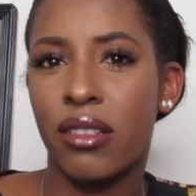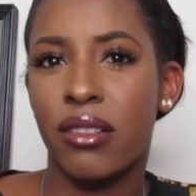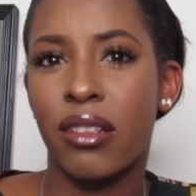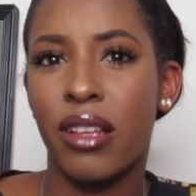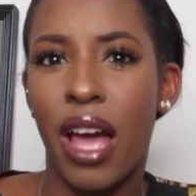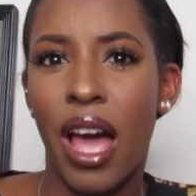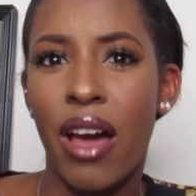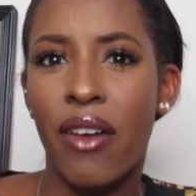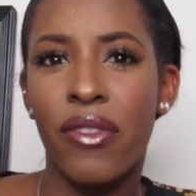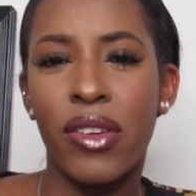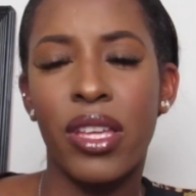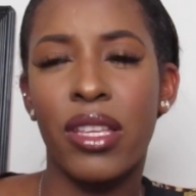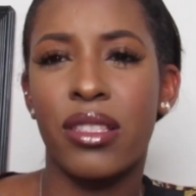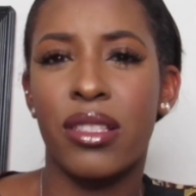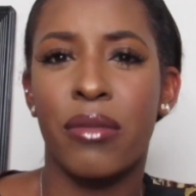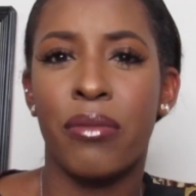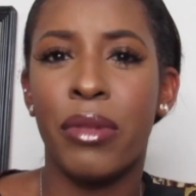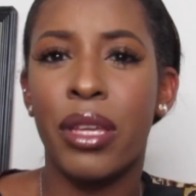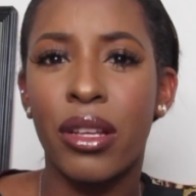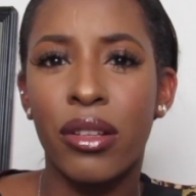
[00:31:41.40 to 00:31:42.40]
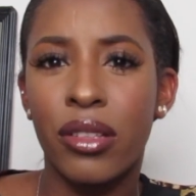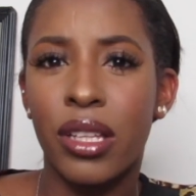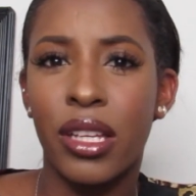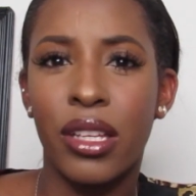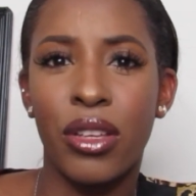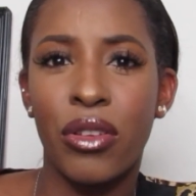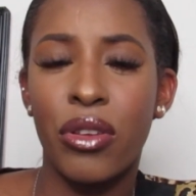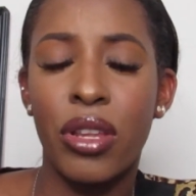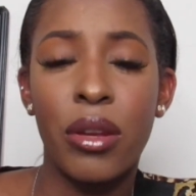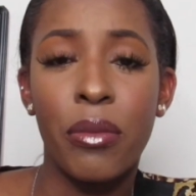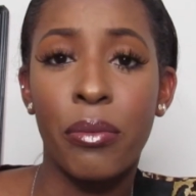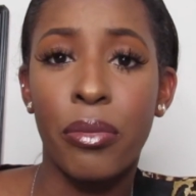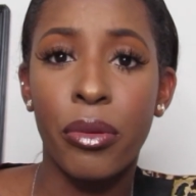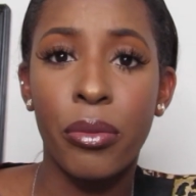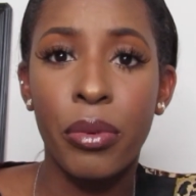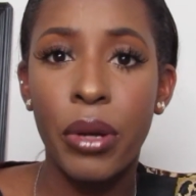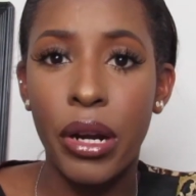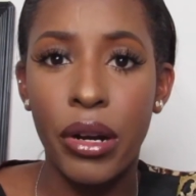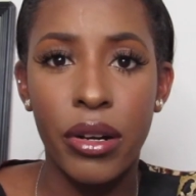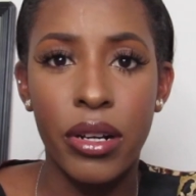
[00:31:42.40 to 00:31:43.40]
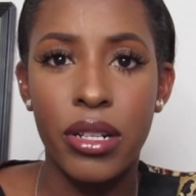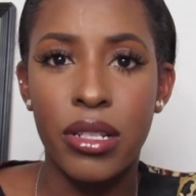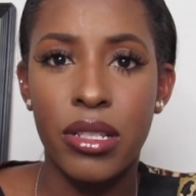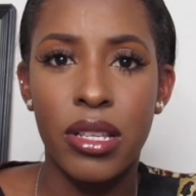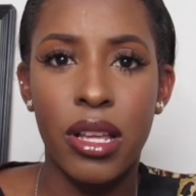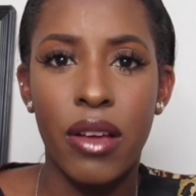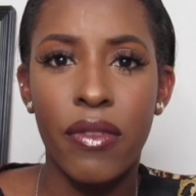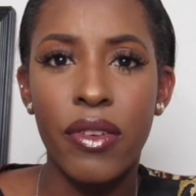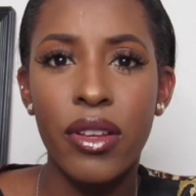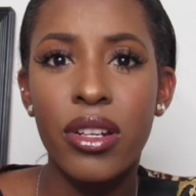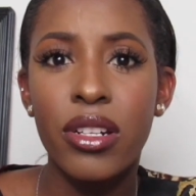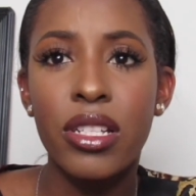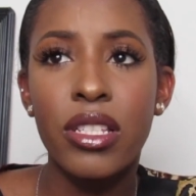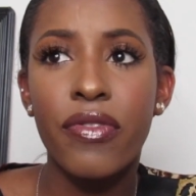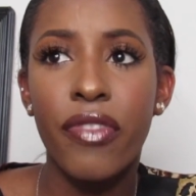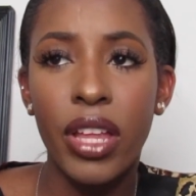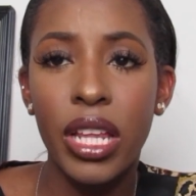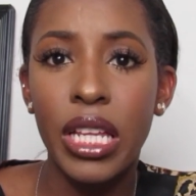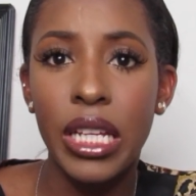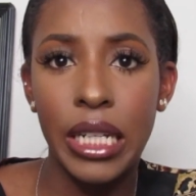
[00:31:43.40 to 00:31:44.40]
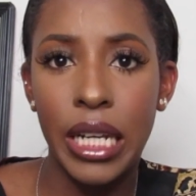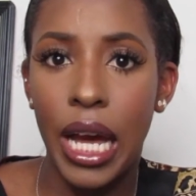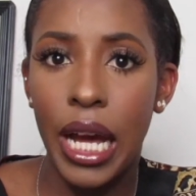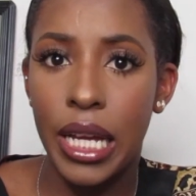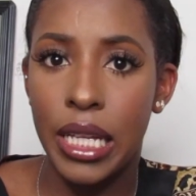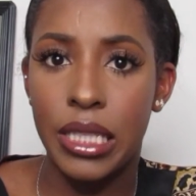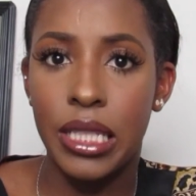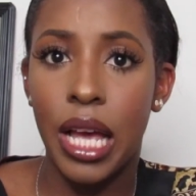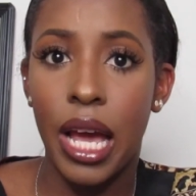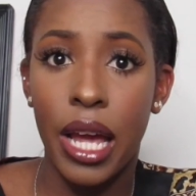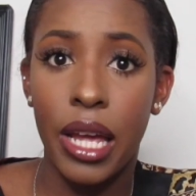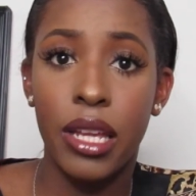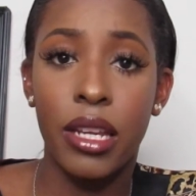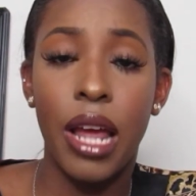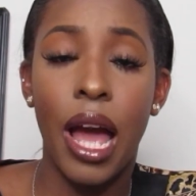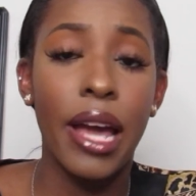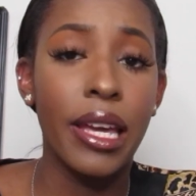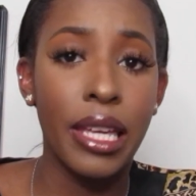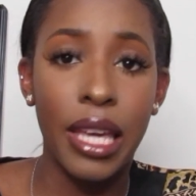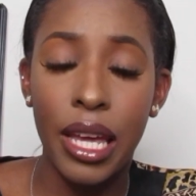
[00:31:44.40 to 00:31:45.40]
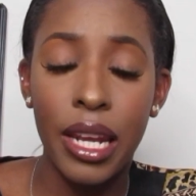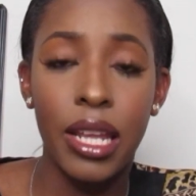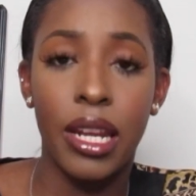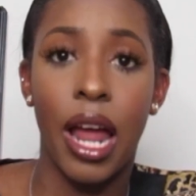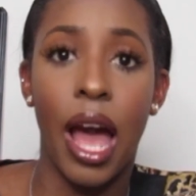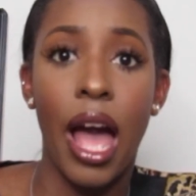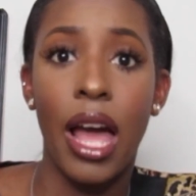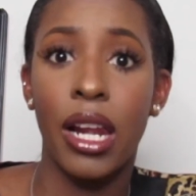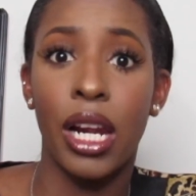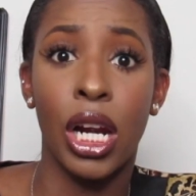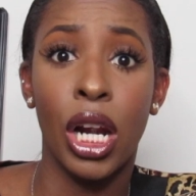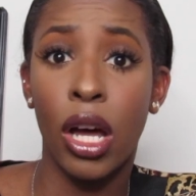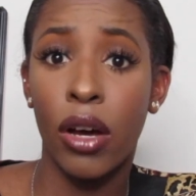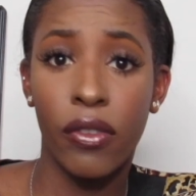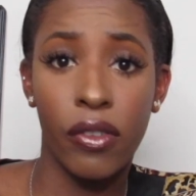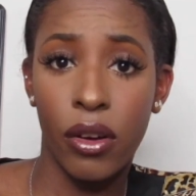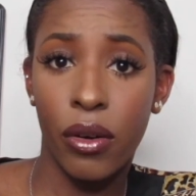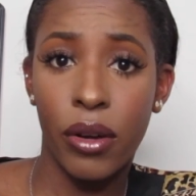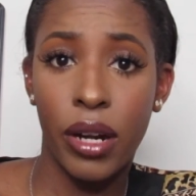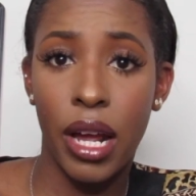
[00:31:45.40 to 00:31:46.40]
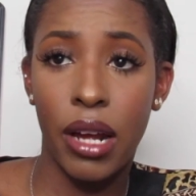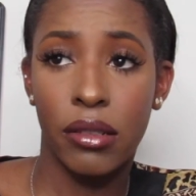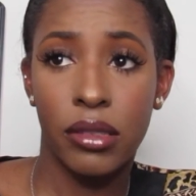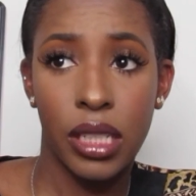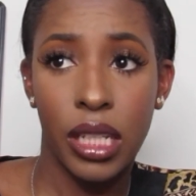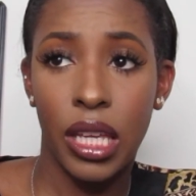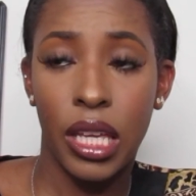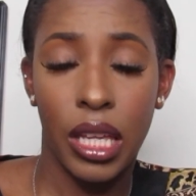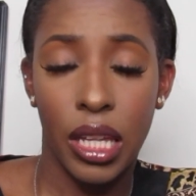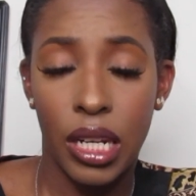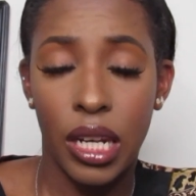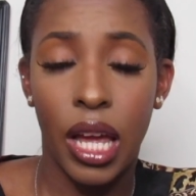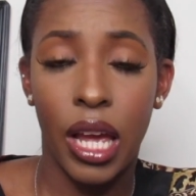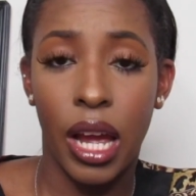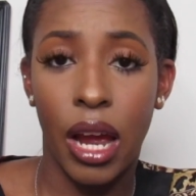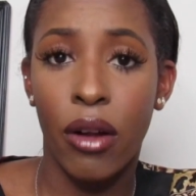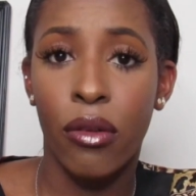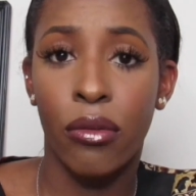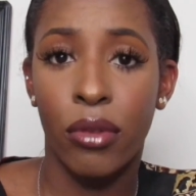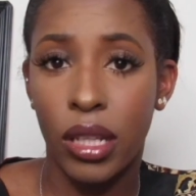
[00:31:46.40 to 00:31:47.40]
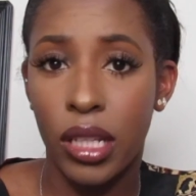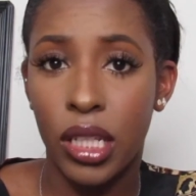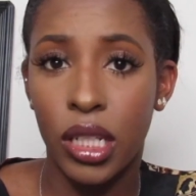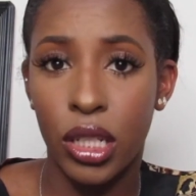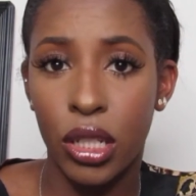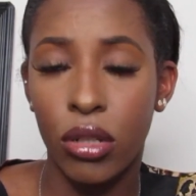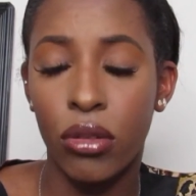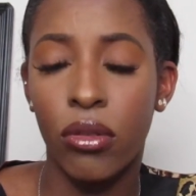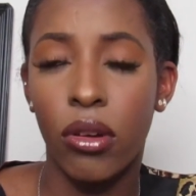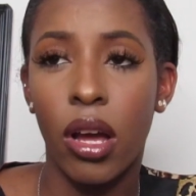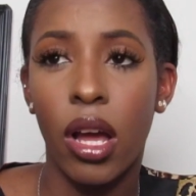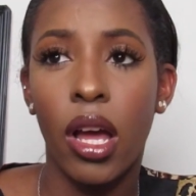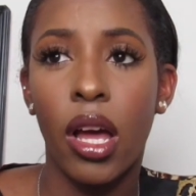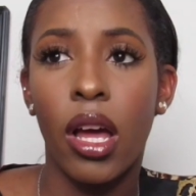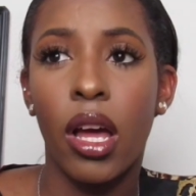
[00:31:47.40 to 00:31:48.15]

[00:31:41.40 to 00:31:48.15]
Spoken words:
having a meal that you didn't prepare yourself, you know, just feeling nice. I get it. I love going out to eat, like I really do.